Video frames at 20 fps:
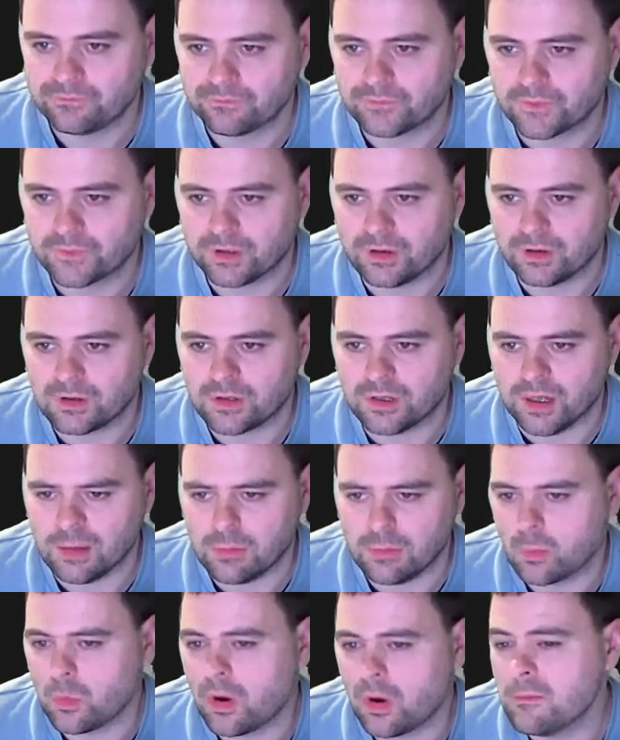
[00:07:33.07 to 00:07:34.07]
Okay,
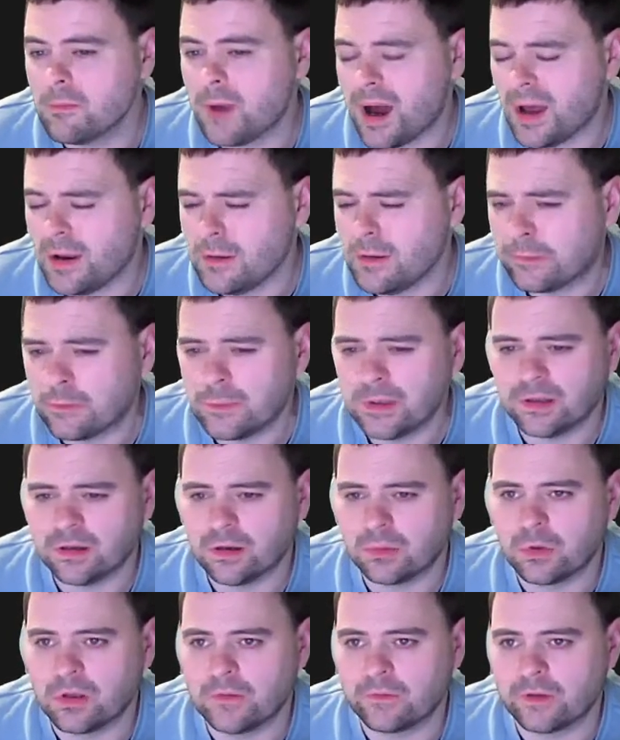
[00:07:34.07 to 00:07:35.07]
but what I'm unfamiliar
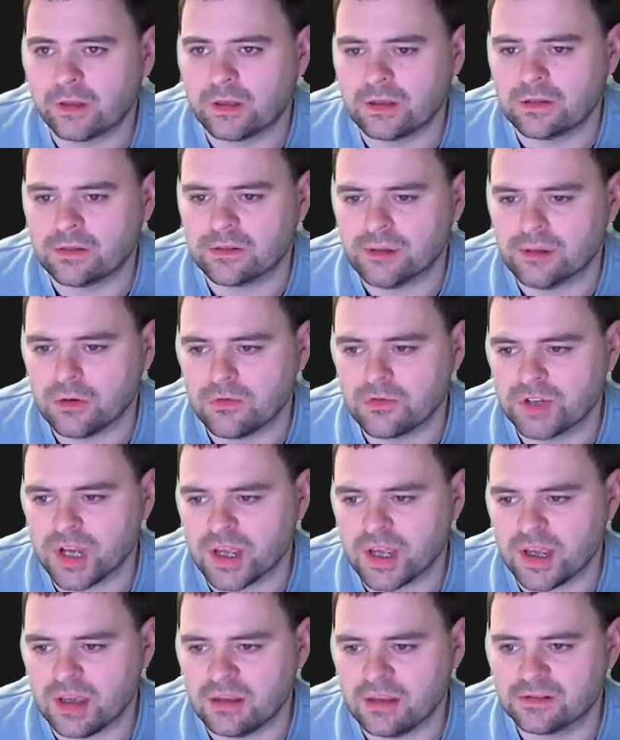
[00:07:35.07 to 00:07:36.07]
with is
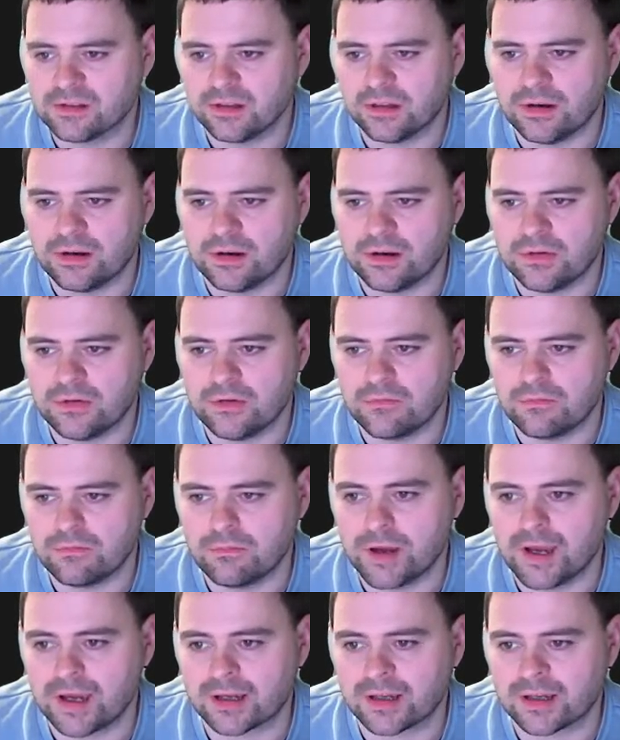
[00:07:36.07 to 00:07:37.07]
Node.js and Node
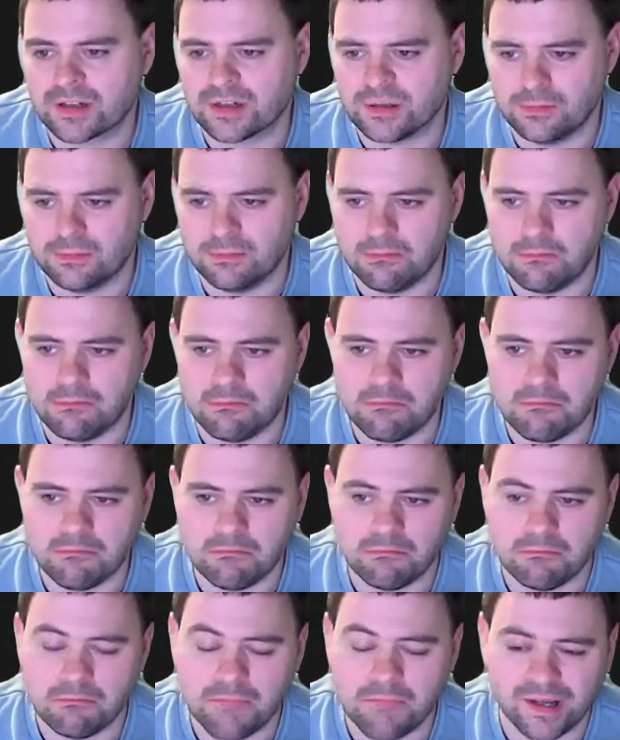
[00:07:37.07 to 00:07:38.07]
Package
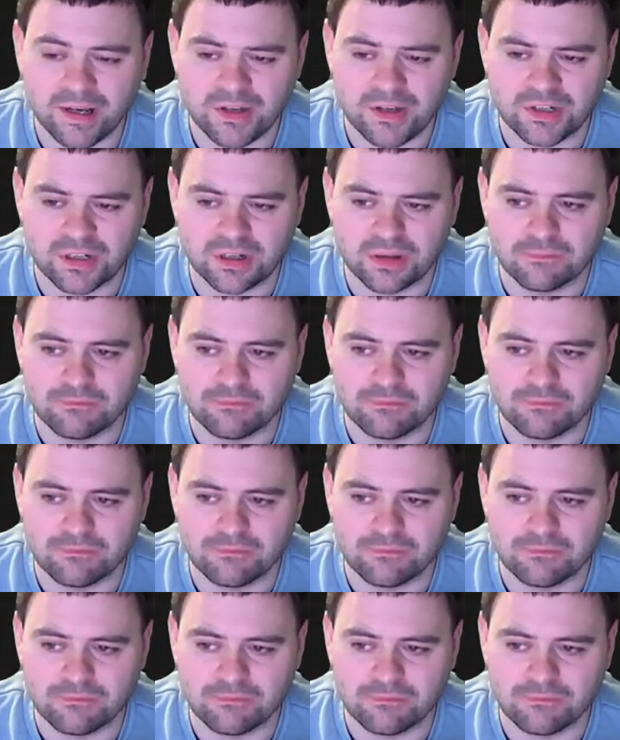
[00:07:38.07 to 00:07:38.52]
Manager.